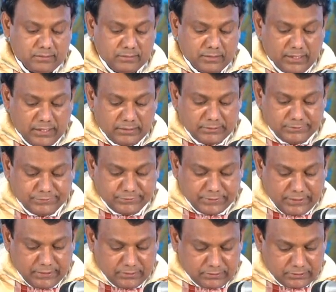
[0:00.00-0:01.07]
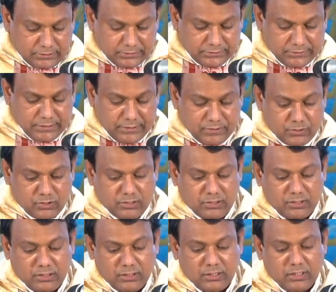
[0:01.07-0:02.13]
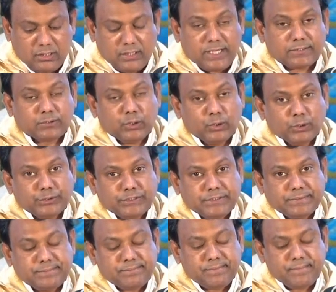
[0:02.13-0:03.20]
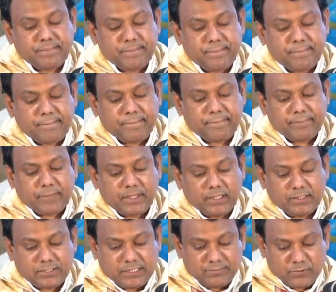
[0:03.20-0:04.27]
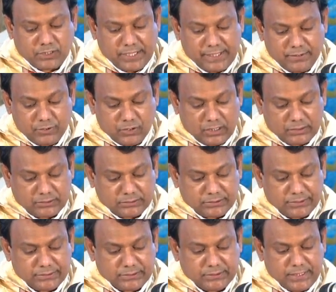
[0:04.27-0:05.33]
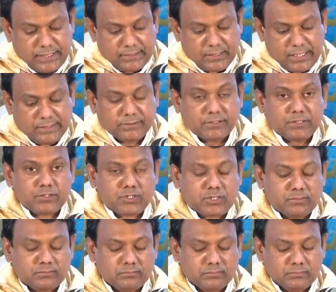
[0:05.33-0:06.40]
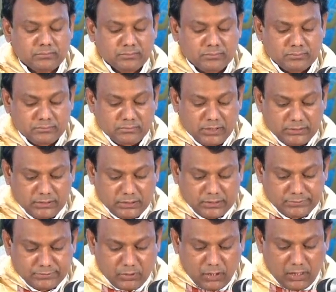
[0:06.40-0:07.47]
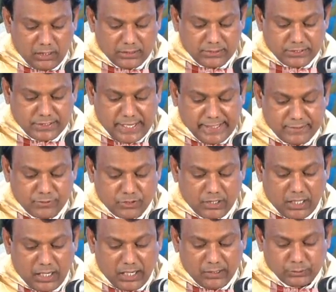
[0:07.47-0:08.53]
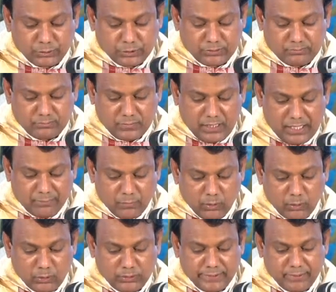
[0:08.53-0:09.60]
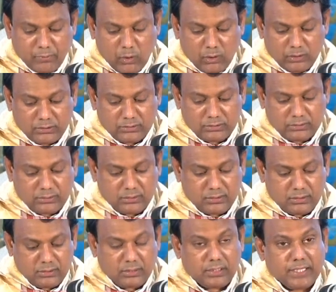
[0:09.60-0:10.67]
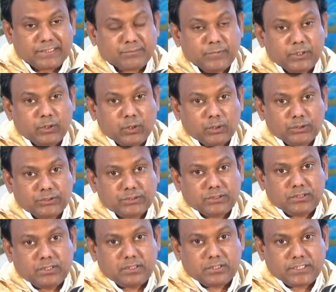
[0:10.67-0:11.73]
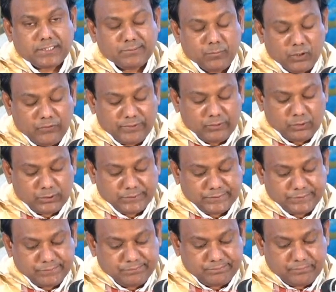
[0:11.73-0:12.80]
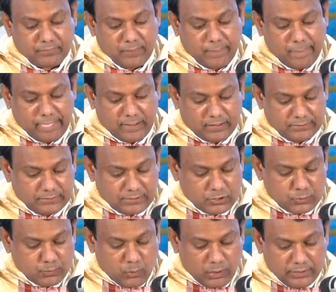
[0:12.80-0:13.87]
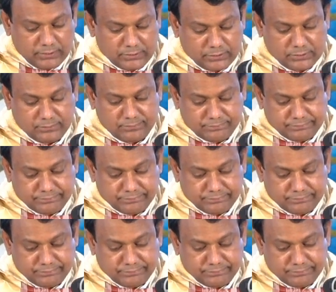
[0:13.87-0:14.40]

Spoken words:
There are different degrees in that glory. Some saints are greater than others. Mother of God stands out above them all. Let me quote Saint Bonaventure on his point.